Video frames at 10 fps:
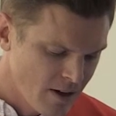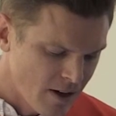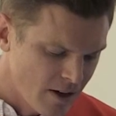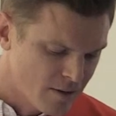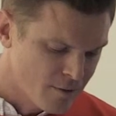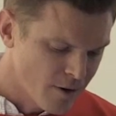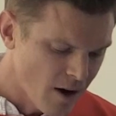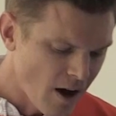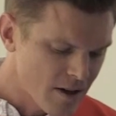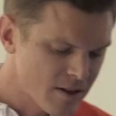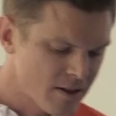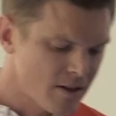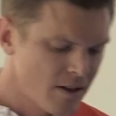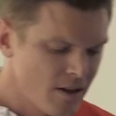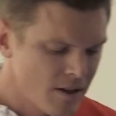It's for us
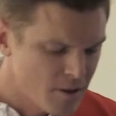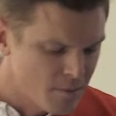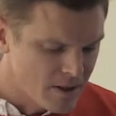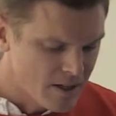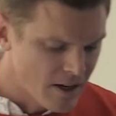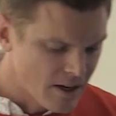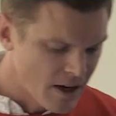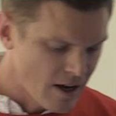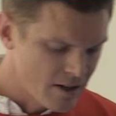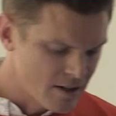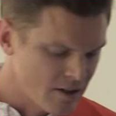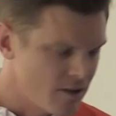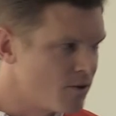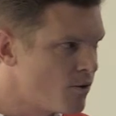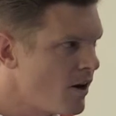to be dedicated to
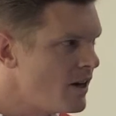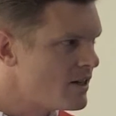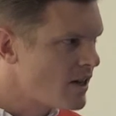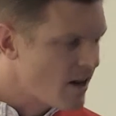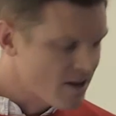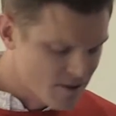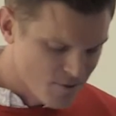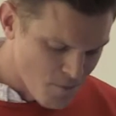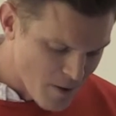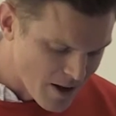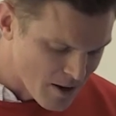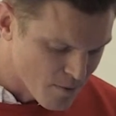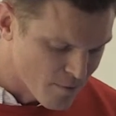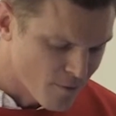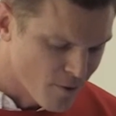the great task remaining
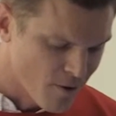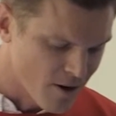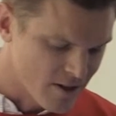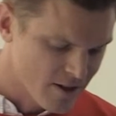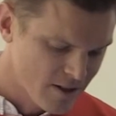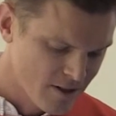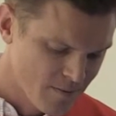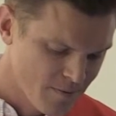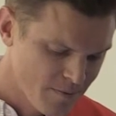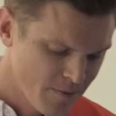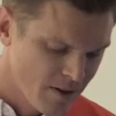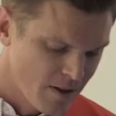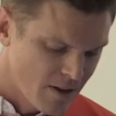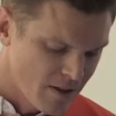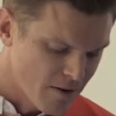before us,
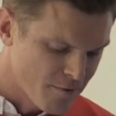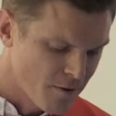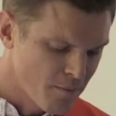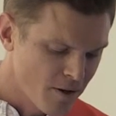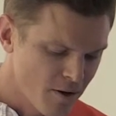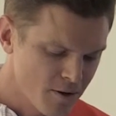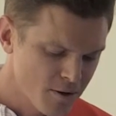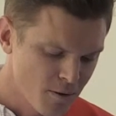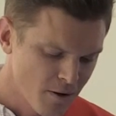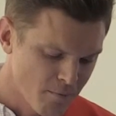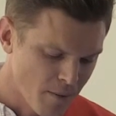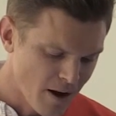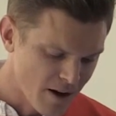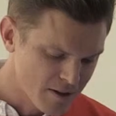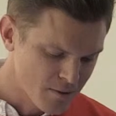that from those who have
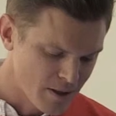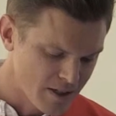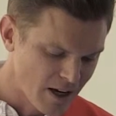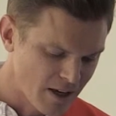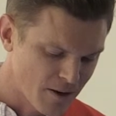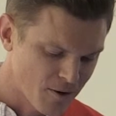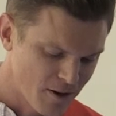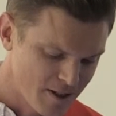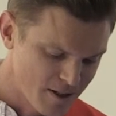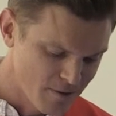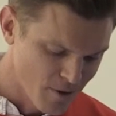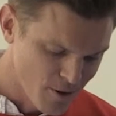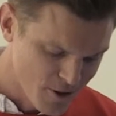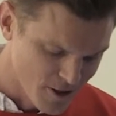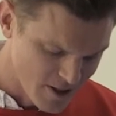passed we take increased
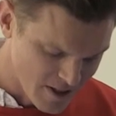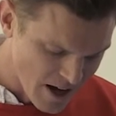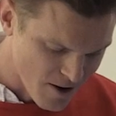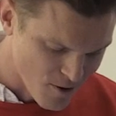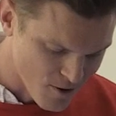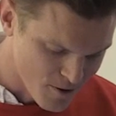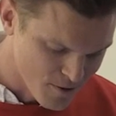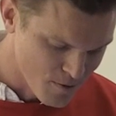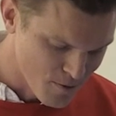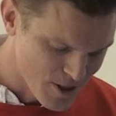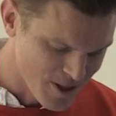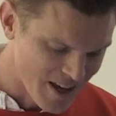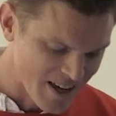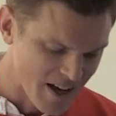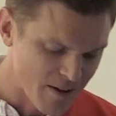devotion to that cause to which
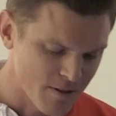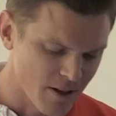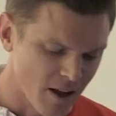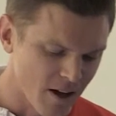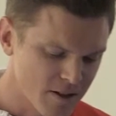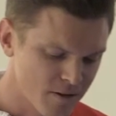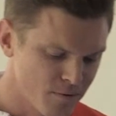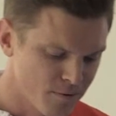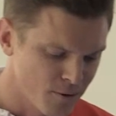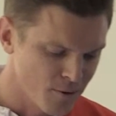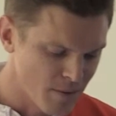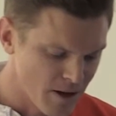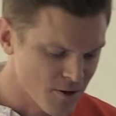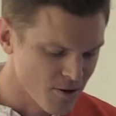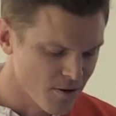they gave the last full
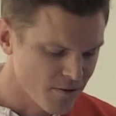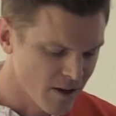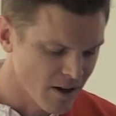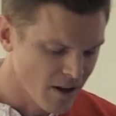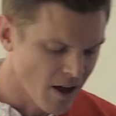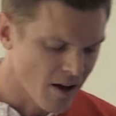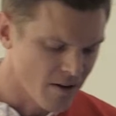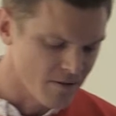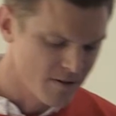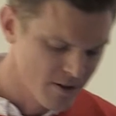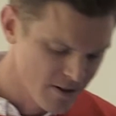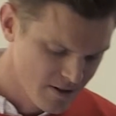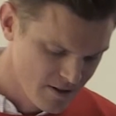measure of their lives,